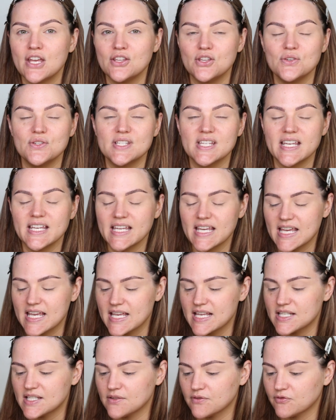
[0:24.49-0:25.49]
using
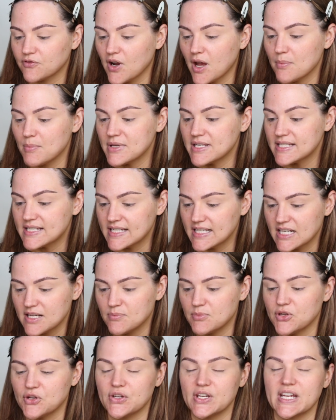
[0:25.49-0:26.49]
is from City
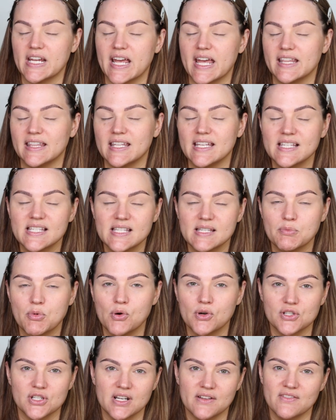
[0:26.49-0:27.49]
Beauty, and this
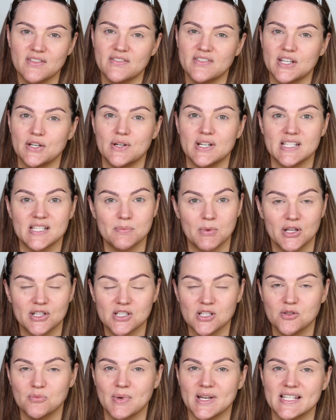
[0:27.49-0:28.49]
portion of the video is
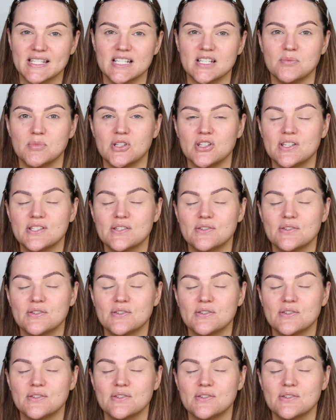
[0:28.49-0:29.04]
sponsored by City Beauty,